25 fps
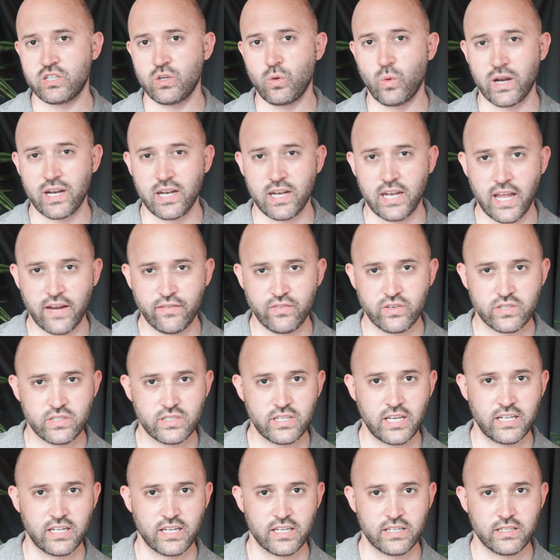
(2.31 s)
who had never
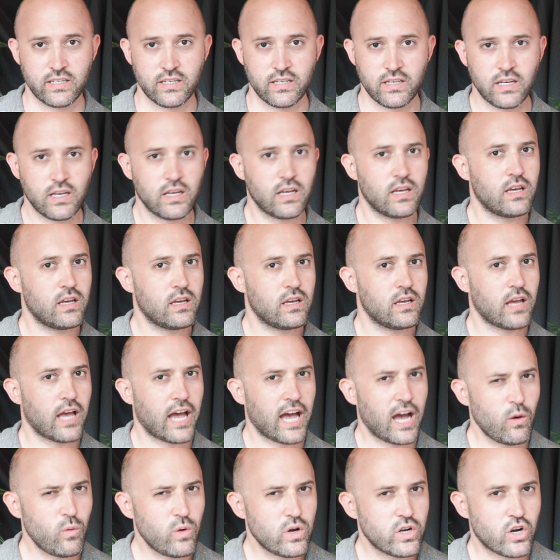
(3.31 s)
seen it.
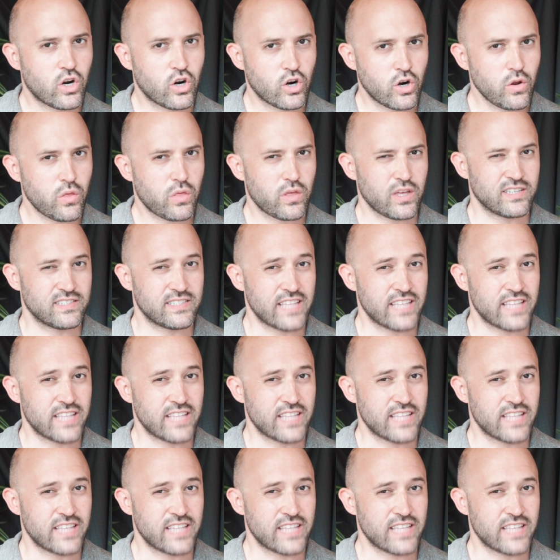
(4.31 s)
How on earth is